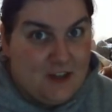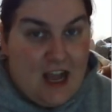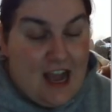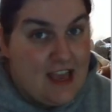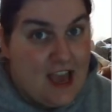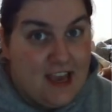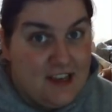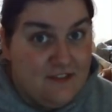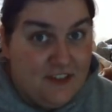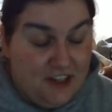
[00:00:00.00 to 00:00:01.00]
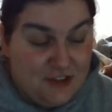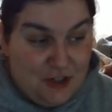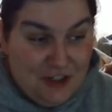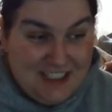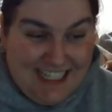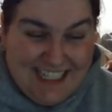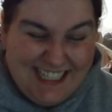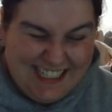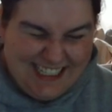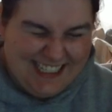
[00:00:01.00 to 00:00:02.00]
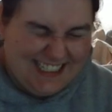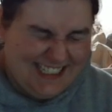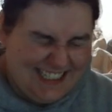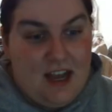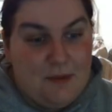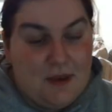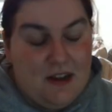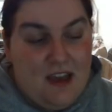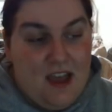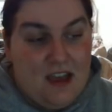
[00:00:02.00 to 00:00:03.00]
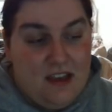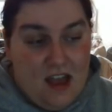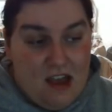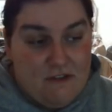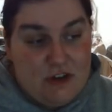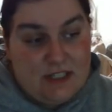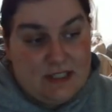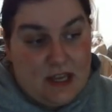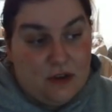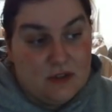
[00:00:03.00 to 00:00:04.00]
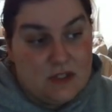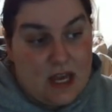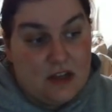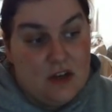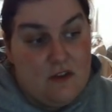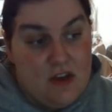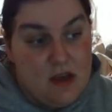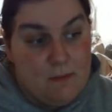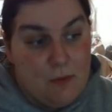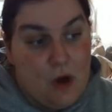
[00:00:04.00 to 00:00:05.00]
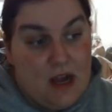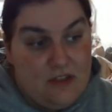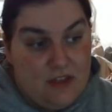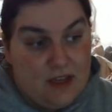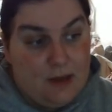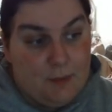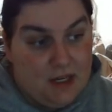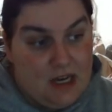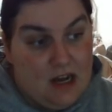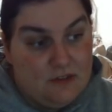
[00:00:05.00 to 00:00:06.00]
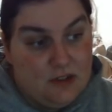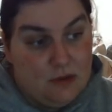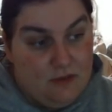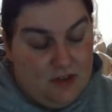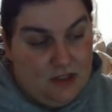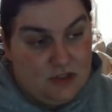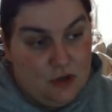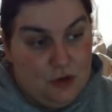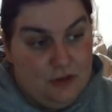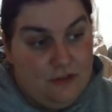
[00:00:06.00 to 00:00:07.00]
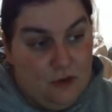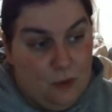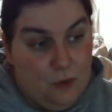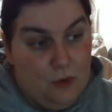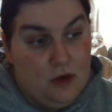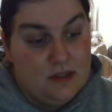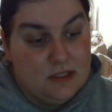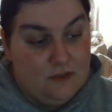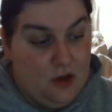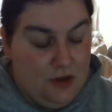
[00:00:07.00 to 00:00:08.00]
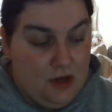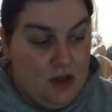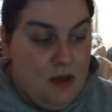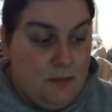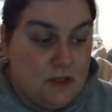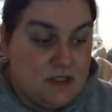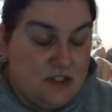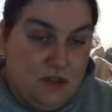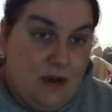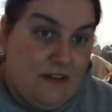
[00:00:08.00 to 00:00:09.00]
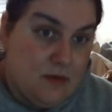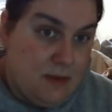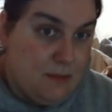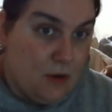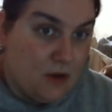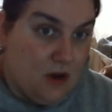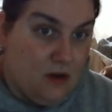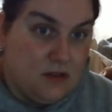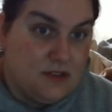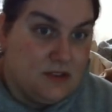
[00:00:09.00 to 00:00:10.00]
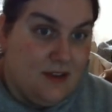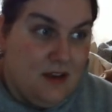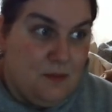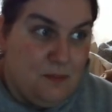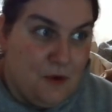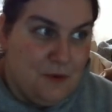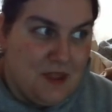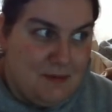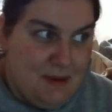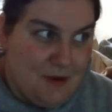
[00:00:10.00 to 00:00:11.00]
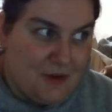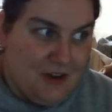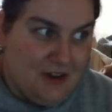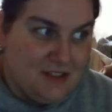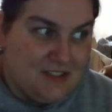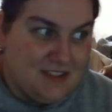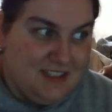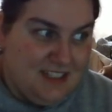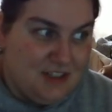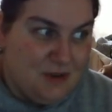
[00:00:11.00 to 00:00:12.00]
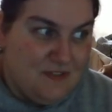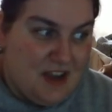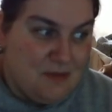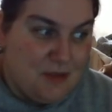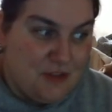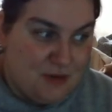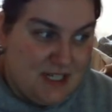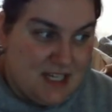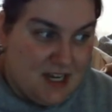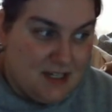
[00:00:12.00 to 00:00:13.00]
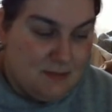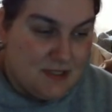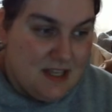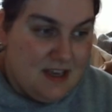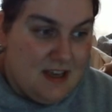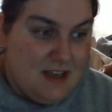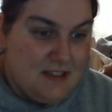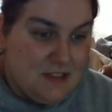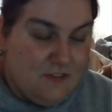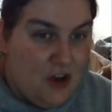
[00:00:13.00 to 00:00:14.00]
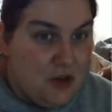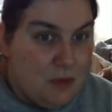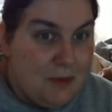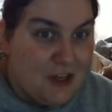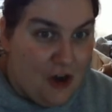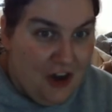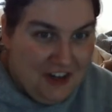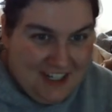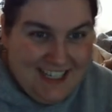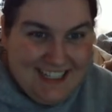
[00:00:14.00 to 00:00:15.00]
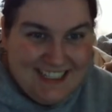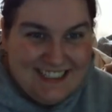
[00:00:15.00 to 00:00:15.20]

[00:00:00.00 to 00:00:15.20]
I hate villager hunting. I'm gonna hate every single second of it, but I think I'm gonna have to do a villager hunt for Sylvana because I do have amiibo cards, but with amiibo cards, you need to invite them 3 times. Sylvana will be gone